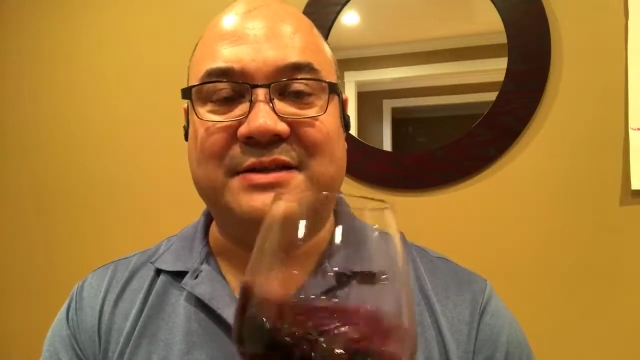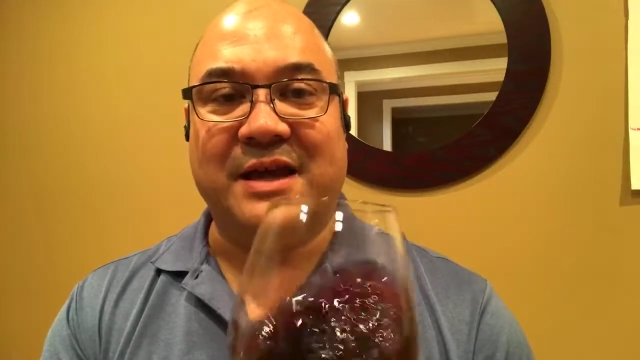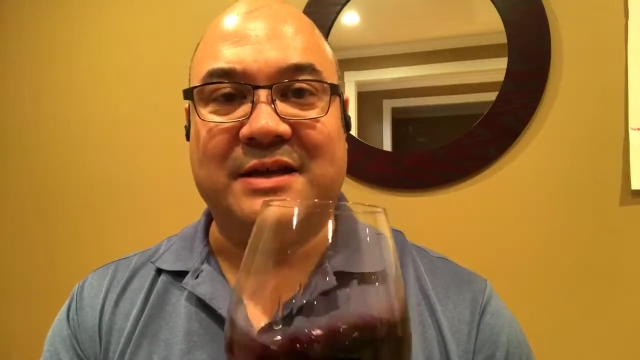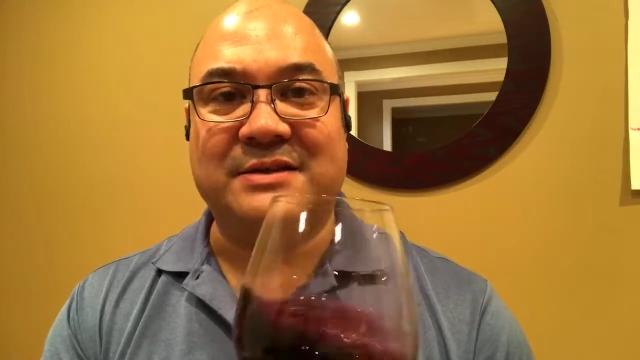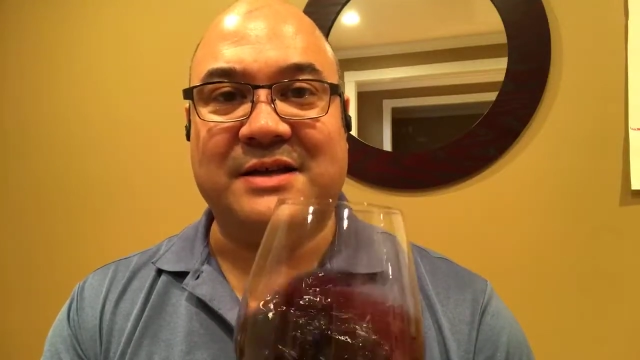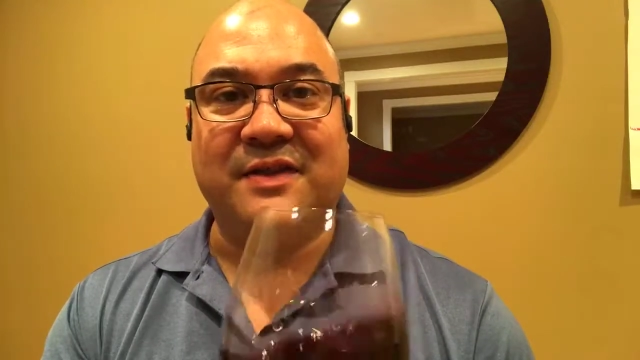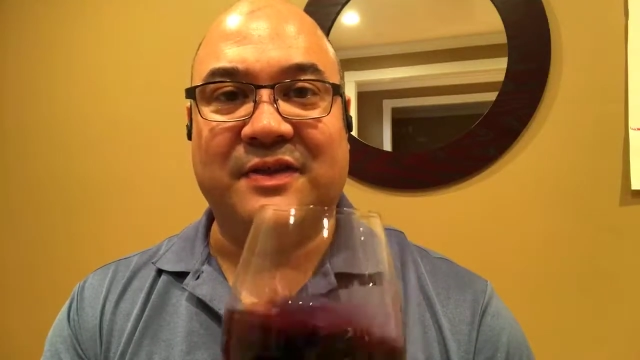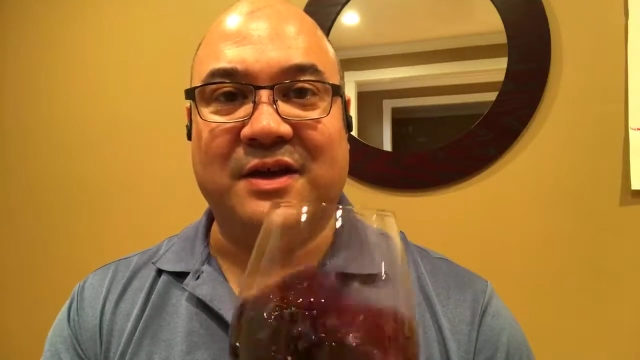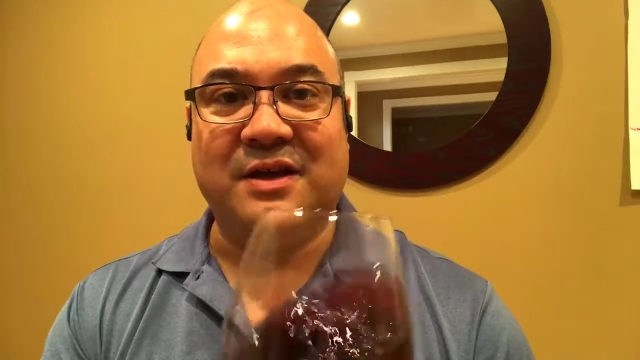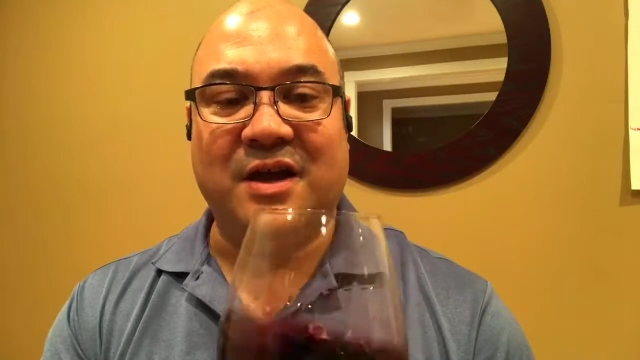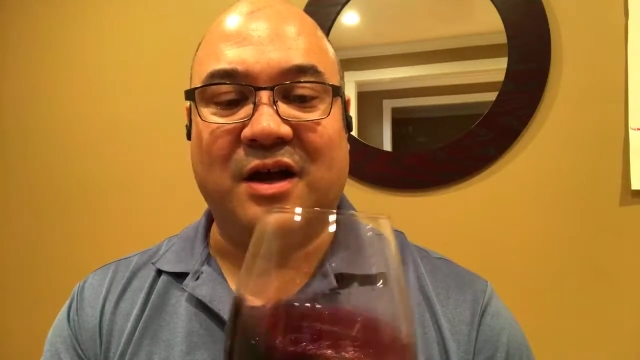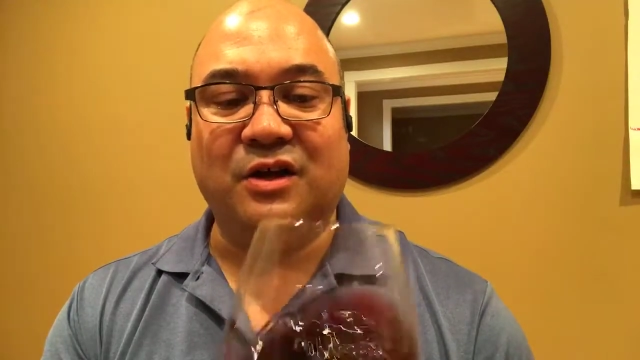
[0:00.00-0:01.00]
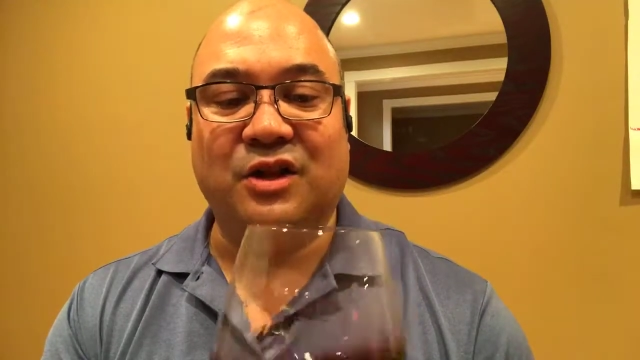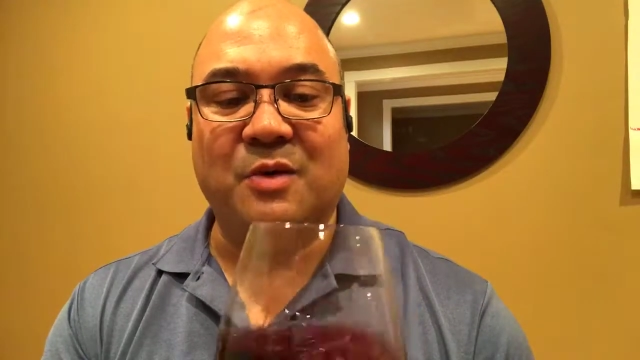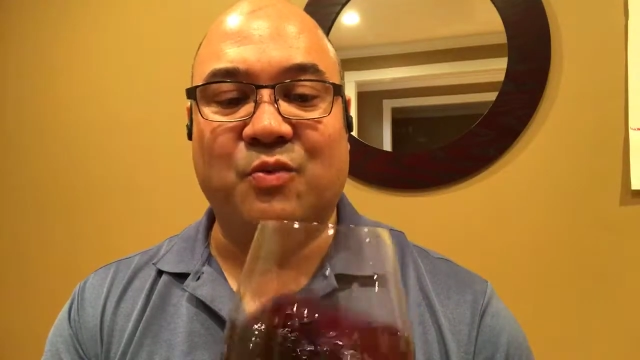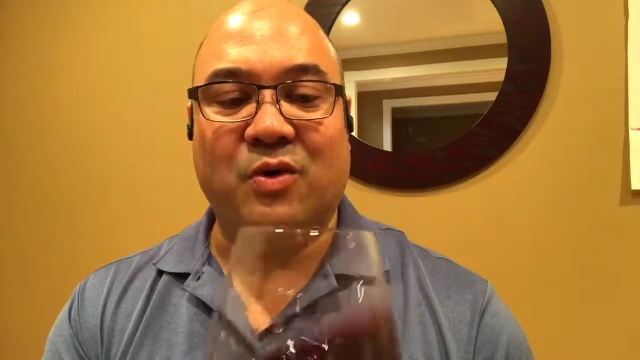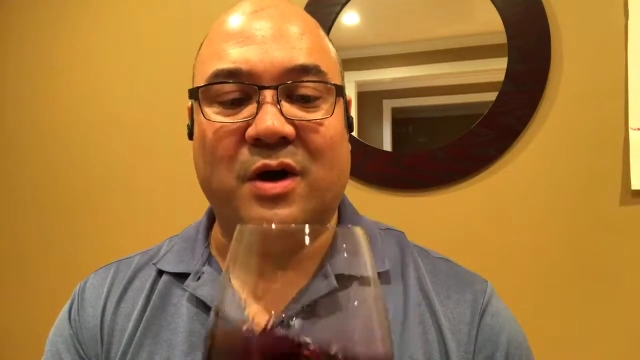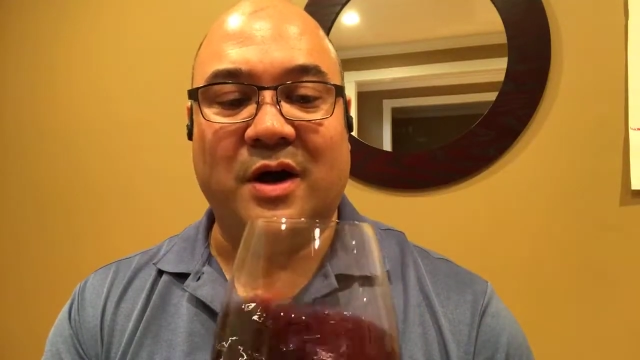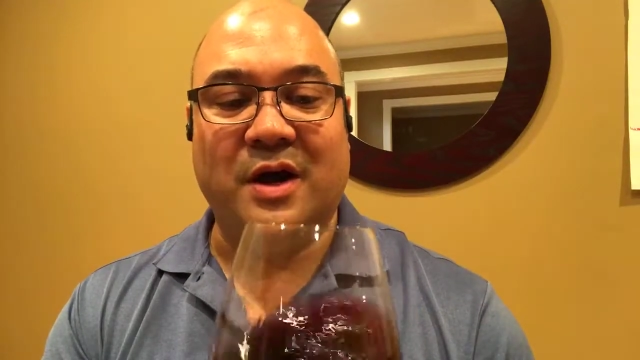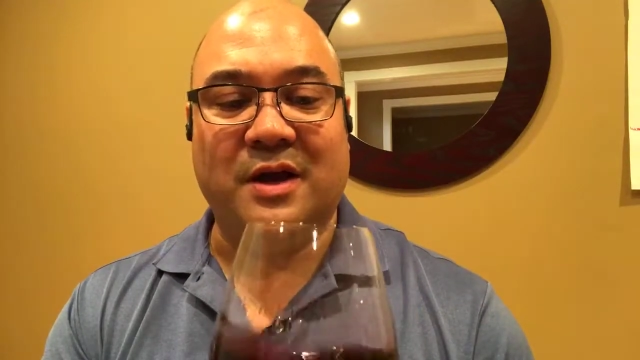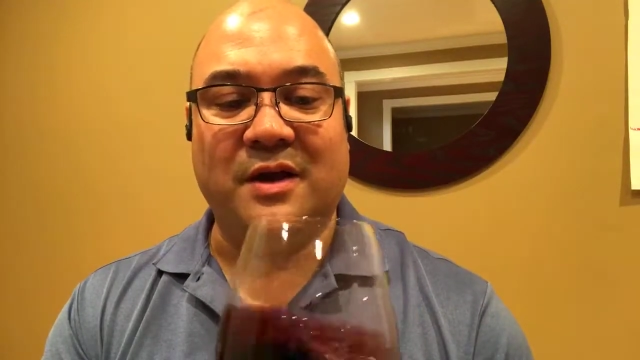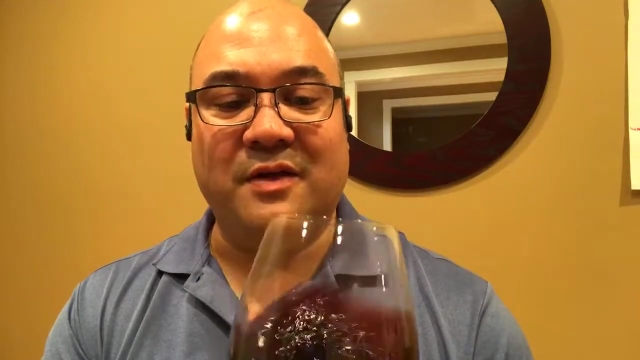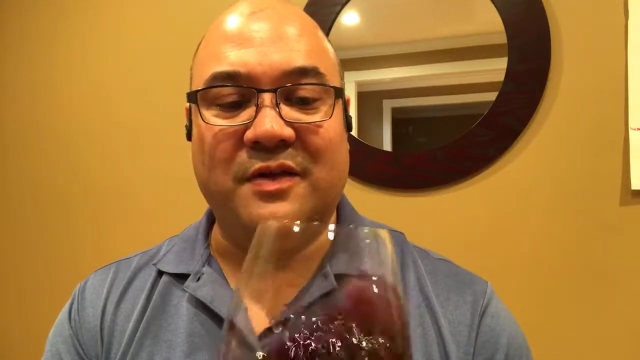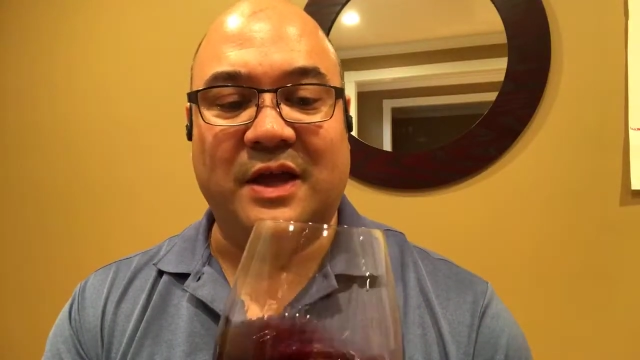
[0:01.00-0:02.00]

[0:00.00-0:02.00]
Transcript: test on the club wine